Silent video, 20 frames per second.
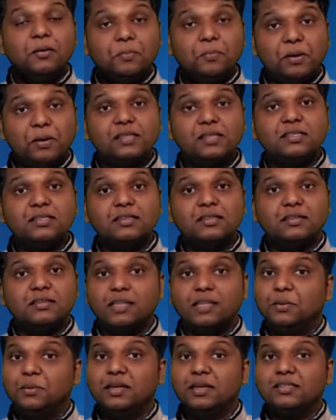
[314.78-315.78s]
Plus,
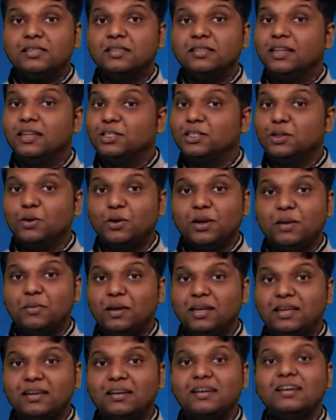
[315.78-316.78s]
that means there is no
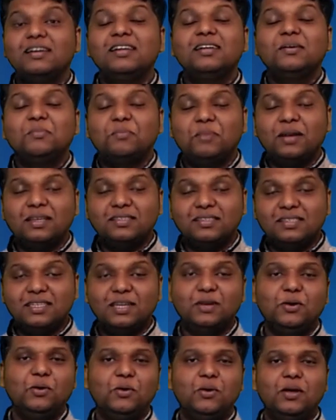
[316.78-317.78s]
remainder, plus
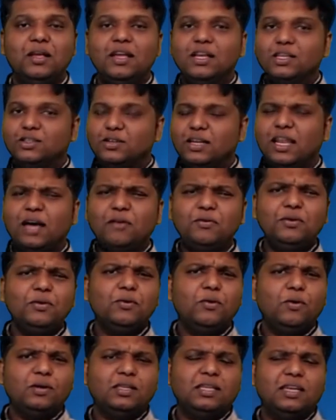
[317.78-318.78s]
0. So now you
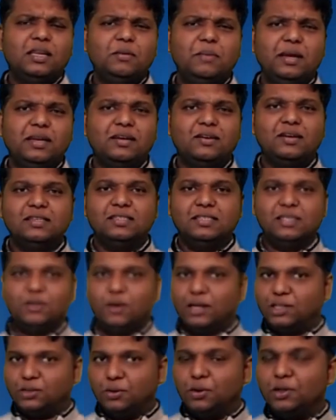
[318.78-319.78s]
got the remainder as 0.
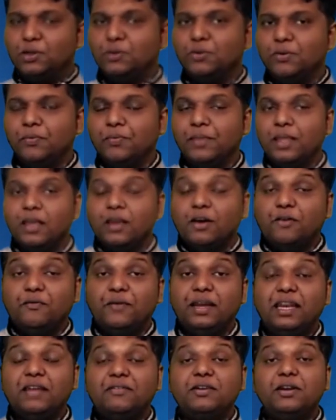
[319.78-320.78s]
I told you,
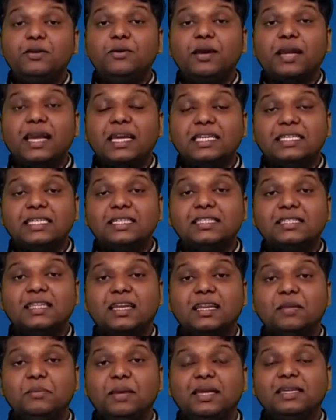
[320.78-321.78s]
whenever you are getting the
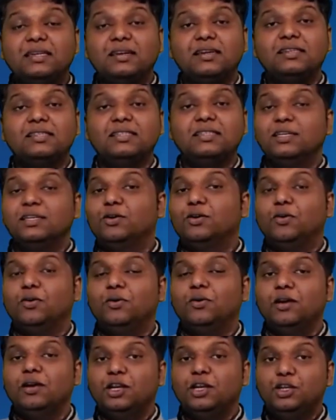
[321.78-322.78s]
remainder as 0,
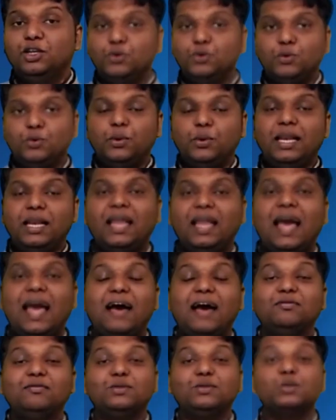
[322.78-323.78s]
you will
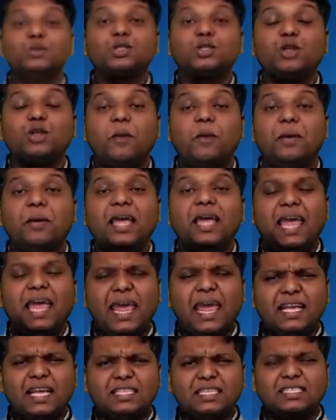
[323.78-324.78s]
have to stop
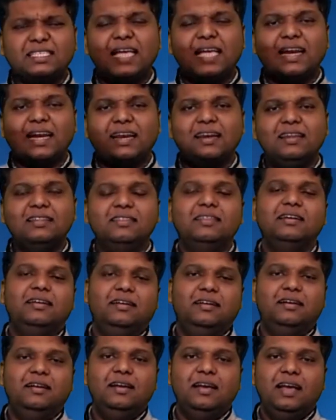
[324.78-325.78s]
exactly
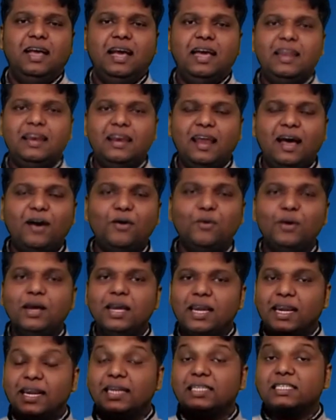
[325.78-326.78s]
there. And now
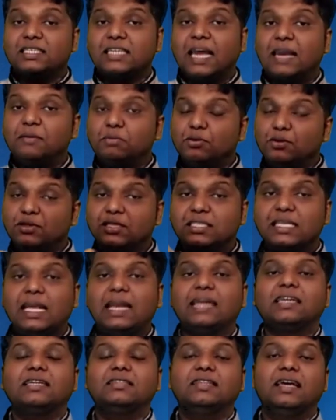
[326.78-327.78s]
it's time to
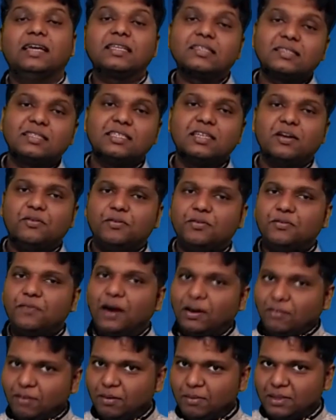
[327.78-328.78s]
select the HCF.
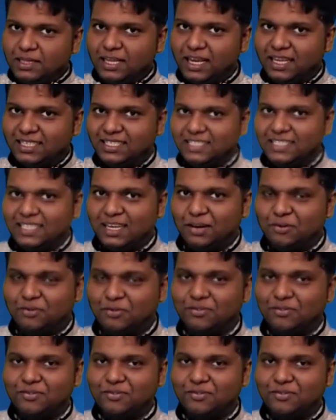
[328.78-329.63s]
What will be the HCF?